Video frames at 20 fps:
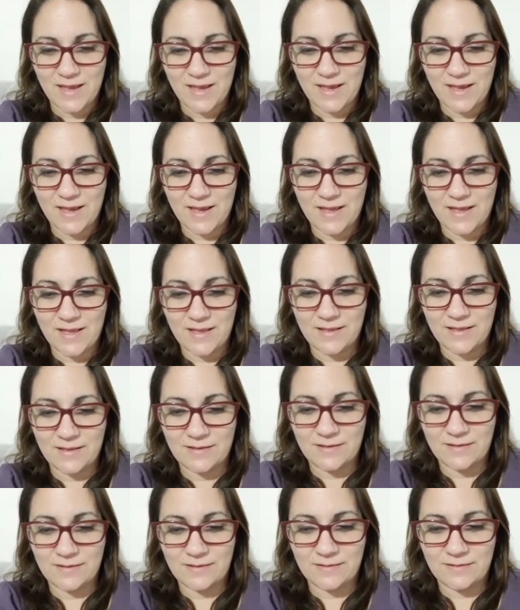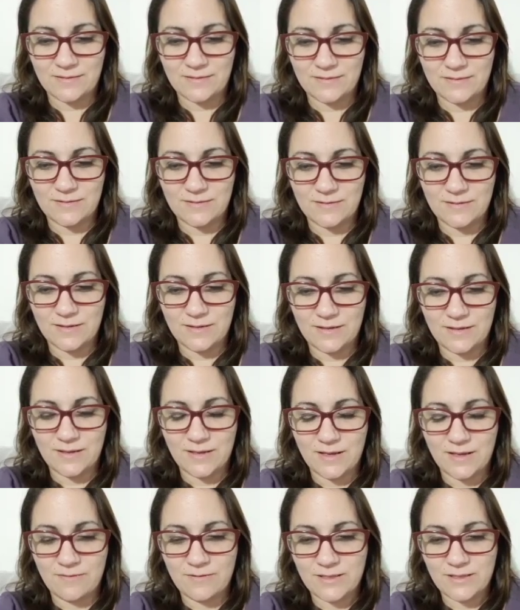and
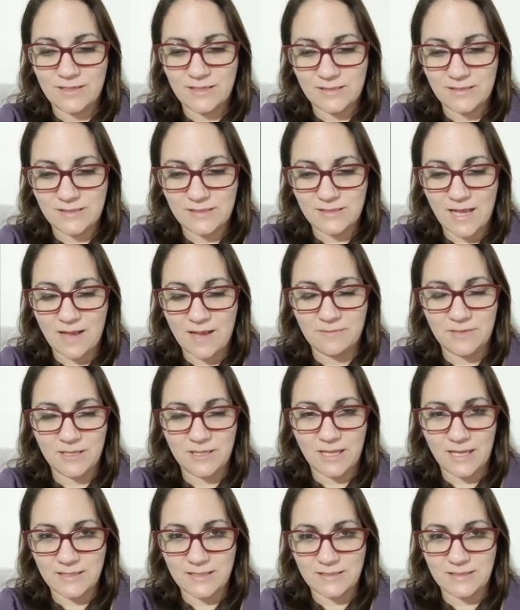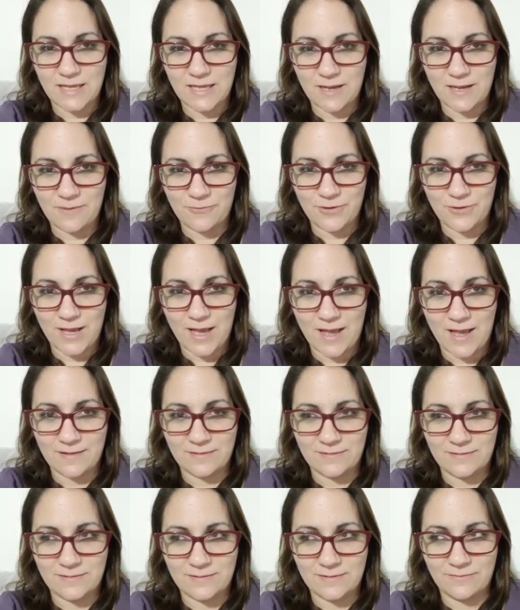even this time, the last time, we had
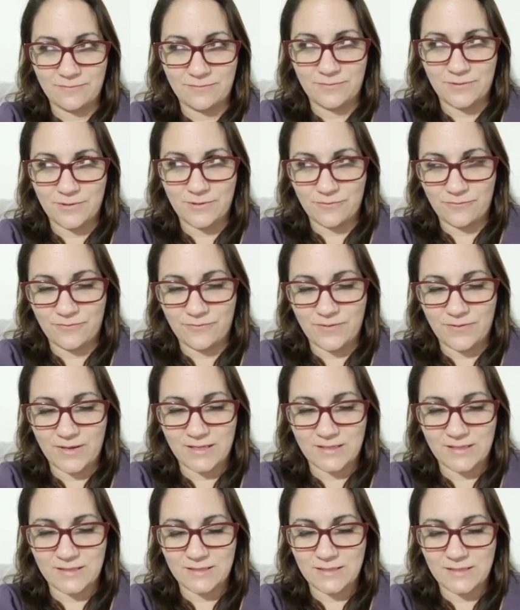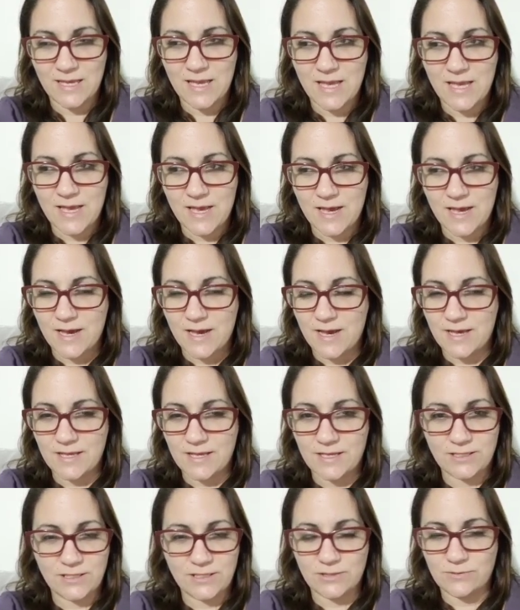some few things,
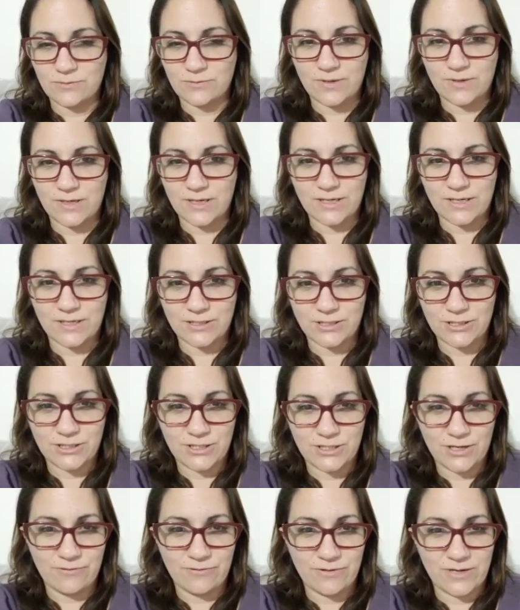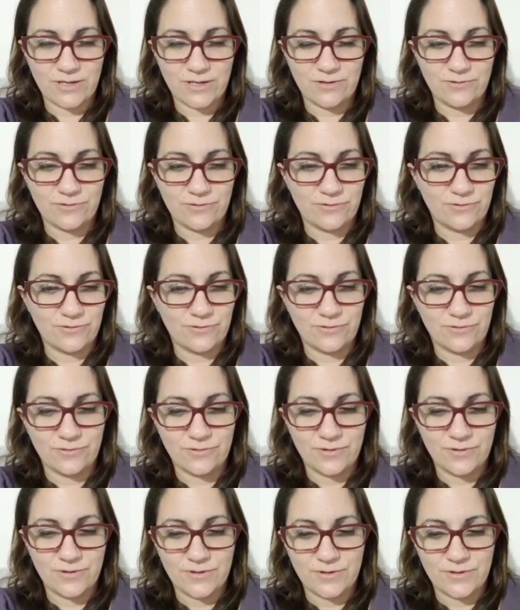and I just wanna share with you
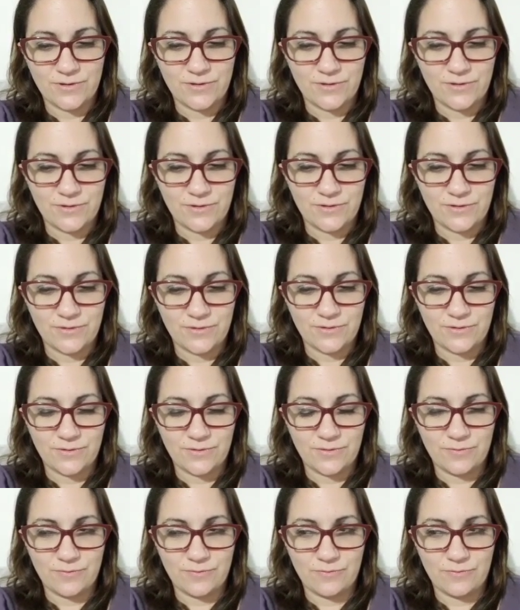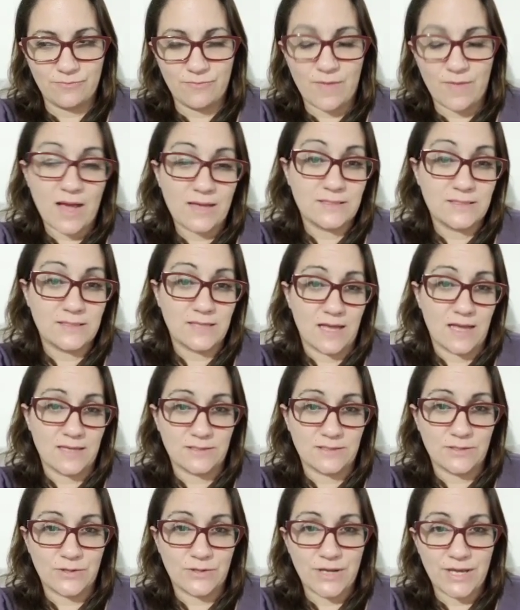my
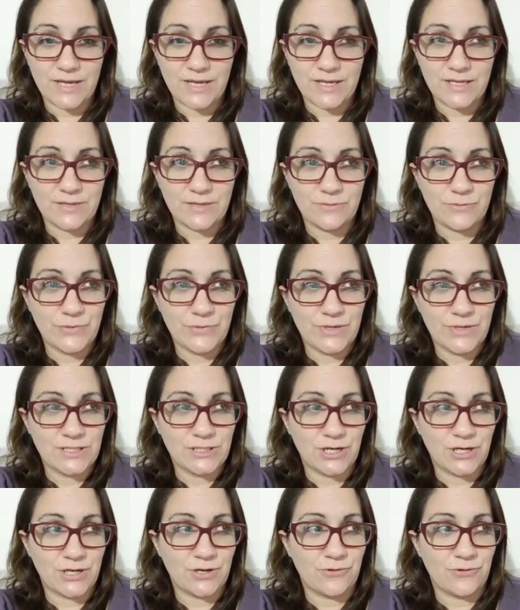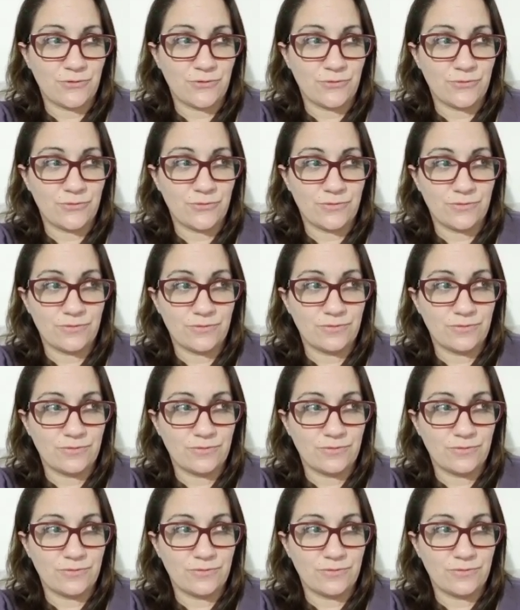signs, okay, which I know